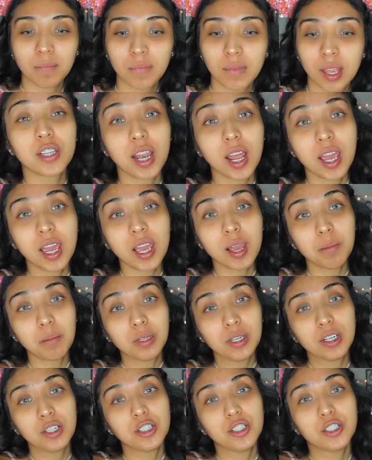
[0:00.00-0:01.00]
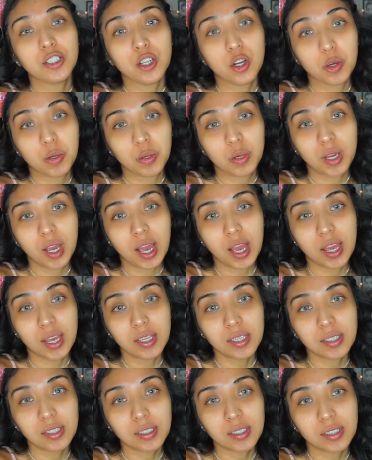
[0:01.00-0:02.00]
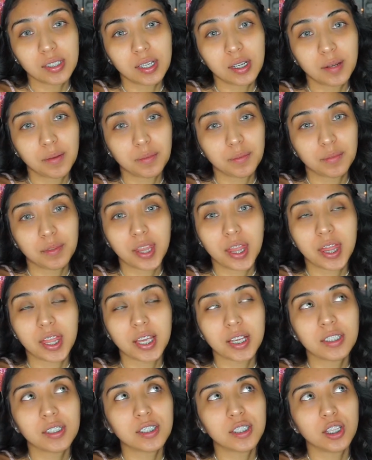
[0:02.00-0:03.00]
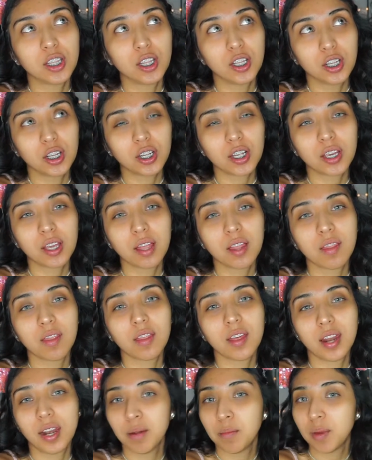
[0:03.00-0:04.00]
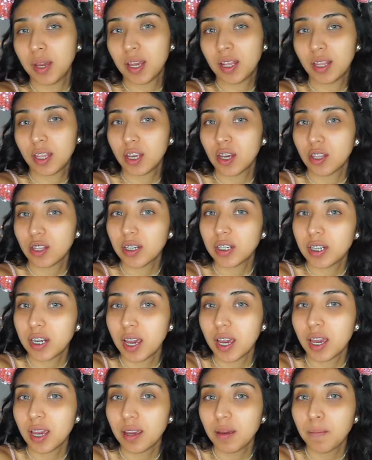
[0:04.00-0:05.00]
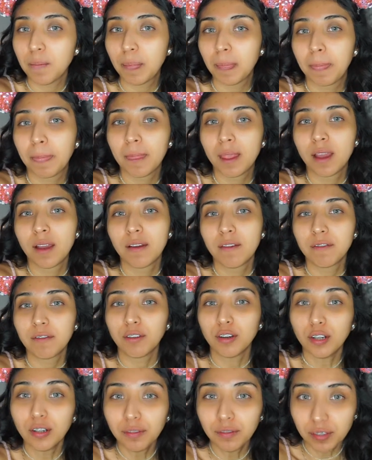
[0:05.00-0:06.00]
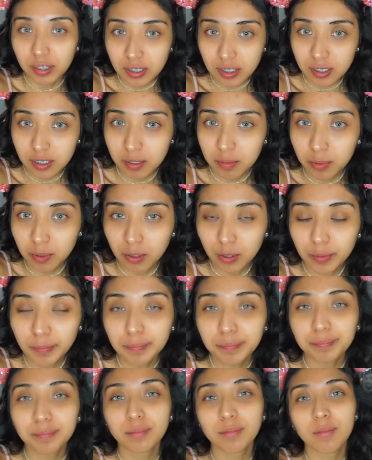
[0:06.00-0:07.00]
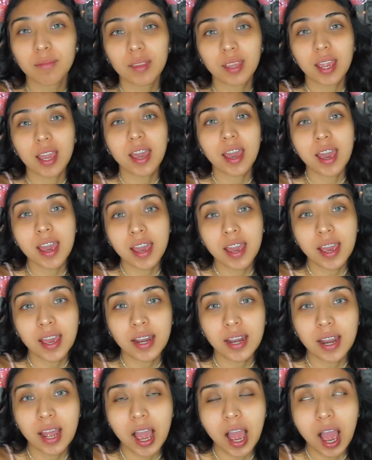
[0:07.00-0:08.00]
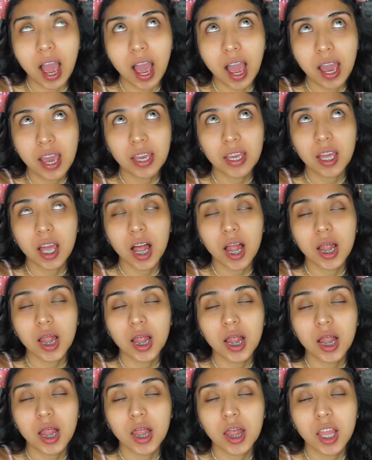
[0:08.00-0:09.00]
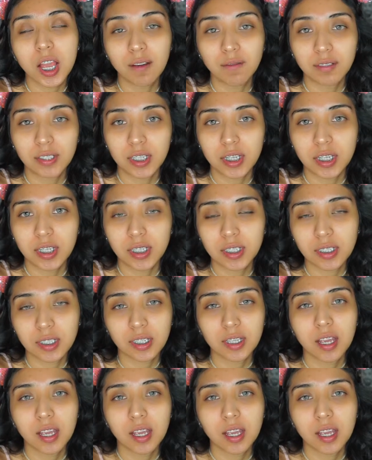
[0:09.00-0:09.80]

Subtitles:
Today I'm gonna show you guys this look that I made the other day for a festival, and I loved it.